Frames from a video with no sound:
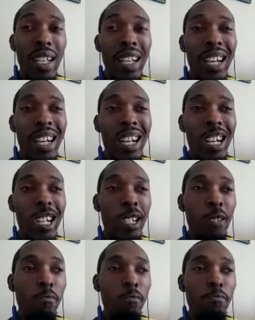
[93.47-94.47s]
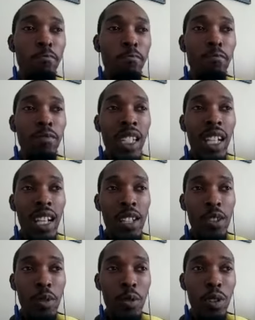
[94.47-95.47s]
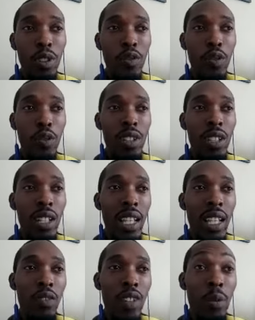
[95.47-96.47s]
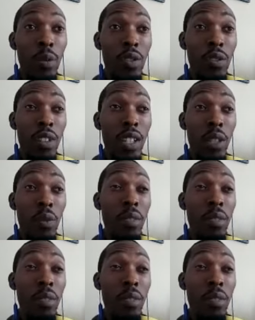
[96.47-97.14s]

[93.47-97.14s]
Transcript: Um, high school afforded a lot of opportunity with